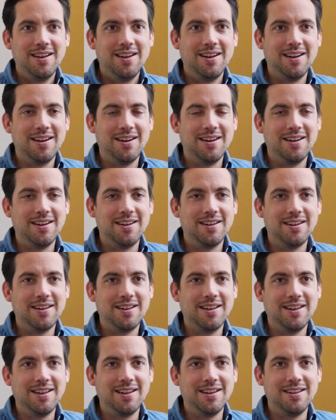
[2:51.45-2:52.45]

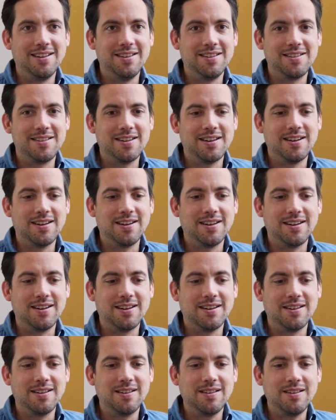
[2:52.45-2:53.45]
and
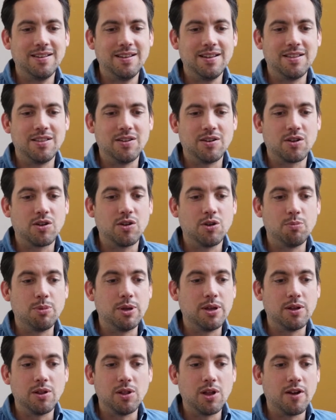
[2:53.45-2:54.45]
there could
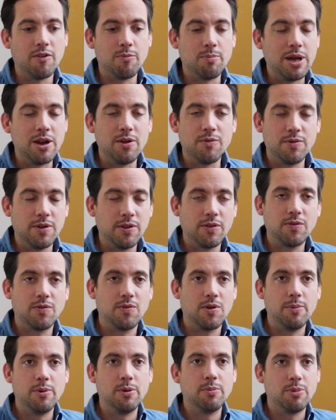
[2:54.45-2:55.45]
be a lot of benefits
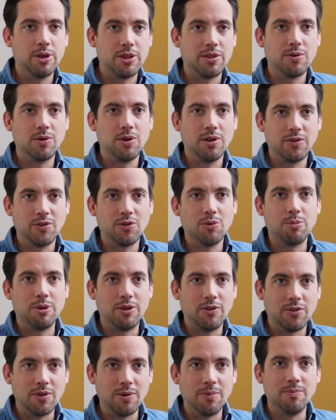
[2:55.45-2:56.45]
from it, but there will also be
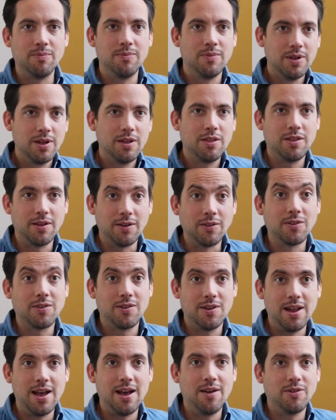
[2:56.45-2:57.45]
some things
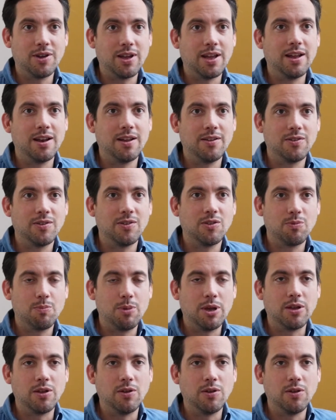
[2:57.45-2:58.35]
to navigate as it's being